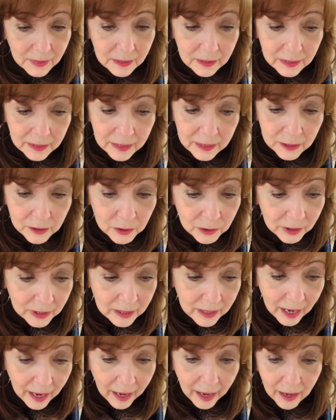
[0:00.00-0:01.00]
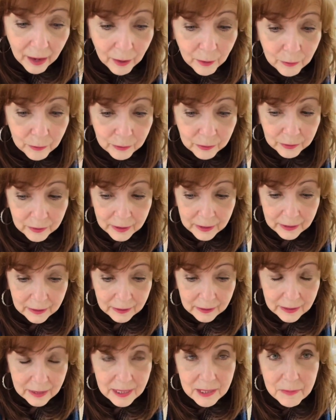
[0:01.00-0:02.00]
and you can have
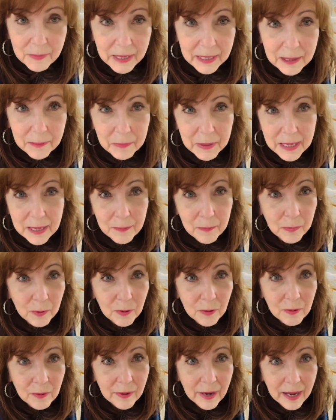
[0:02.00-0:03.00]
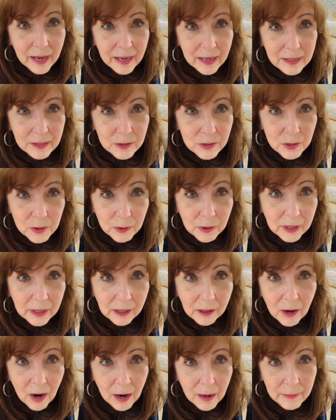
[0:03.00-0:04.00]
as many people as you can
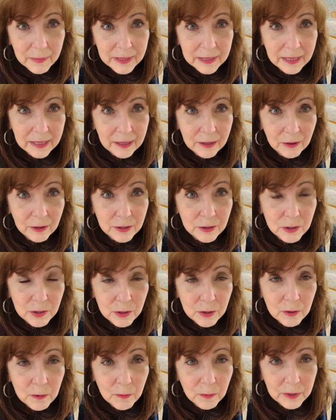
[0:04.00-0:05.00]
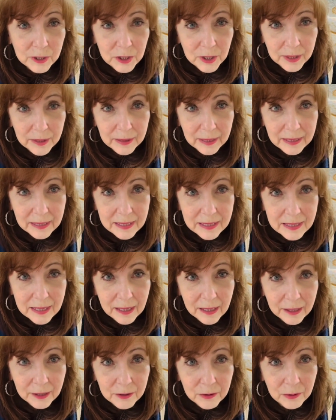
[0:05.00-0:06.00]
accommodate on Zoom, which I think is
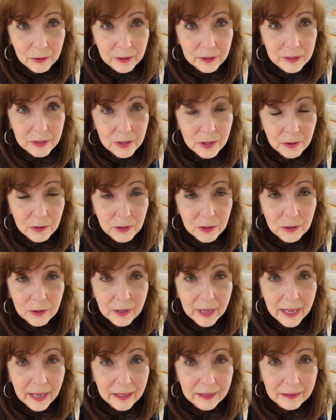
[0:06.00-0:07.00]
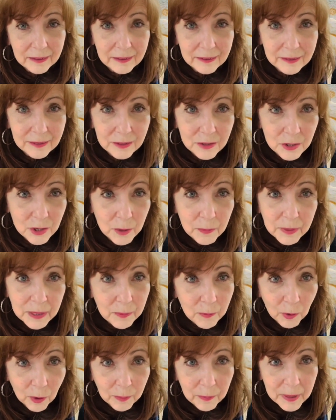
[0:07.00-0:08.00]
100. So you get so many
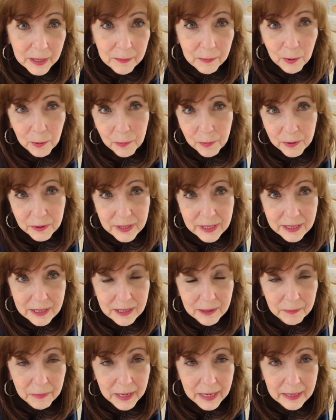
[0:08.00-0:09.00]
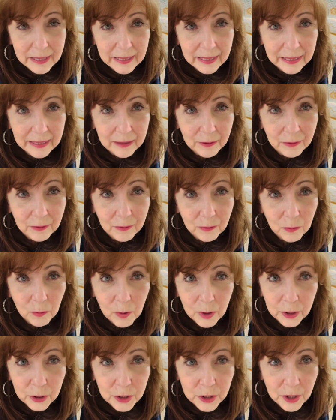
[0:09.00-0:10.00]
more people participating in
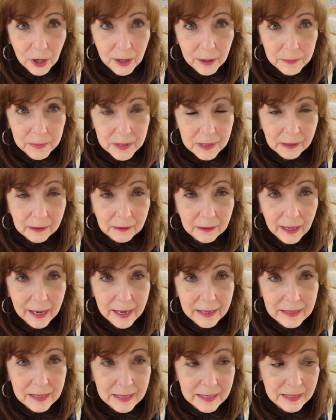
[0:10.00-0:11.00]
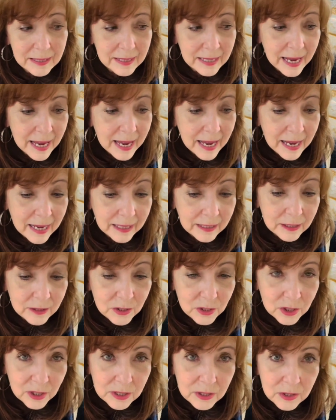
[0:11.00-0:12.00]
workshops and classes and it's
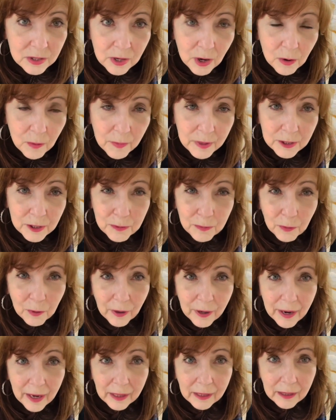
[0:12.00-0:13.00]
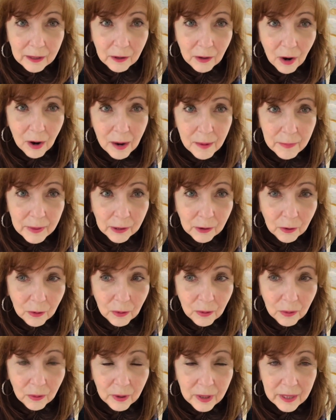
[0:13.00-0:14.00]
just so much more
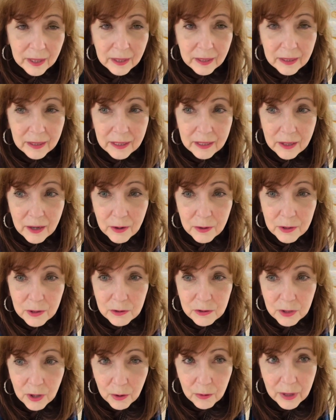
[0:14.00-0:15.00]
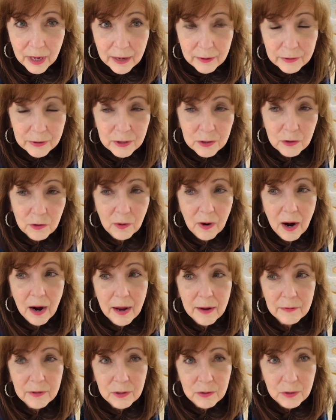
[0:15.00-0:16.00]
economical you know you don't have to drive
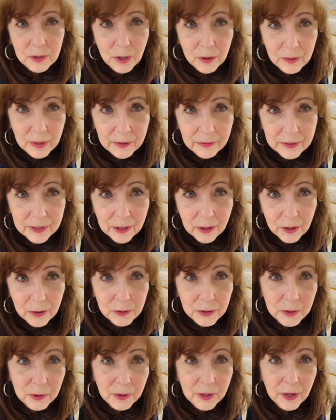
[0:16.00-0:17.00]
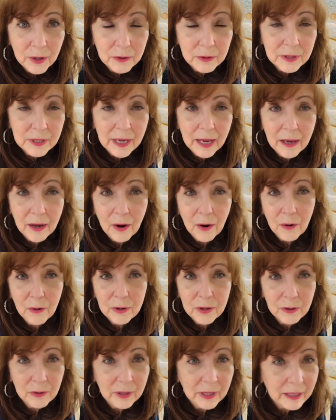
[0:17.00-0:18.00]
you don't have to go to a hotel
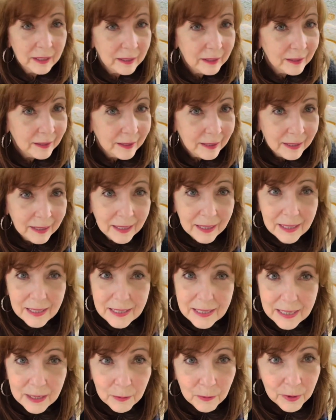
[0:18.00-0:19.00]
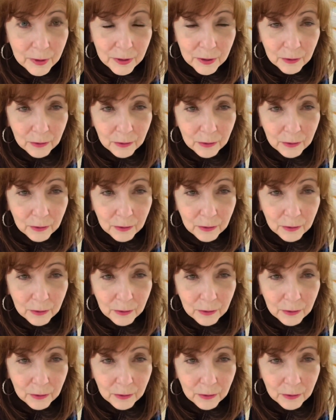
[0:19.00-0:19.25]
you can sit with your